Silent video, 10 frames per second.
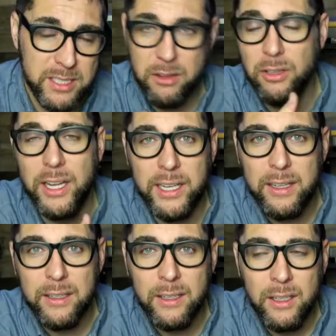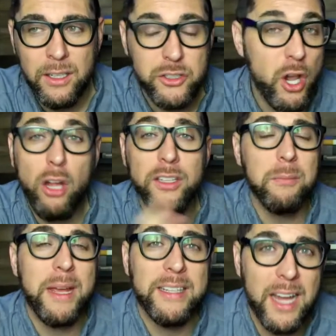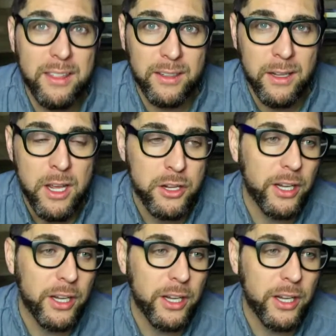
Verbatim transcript: this other lady, y'all didn't make nothing.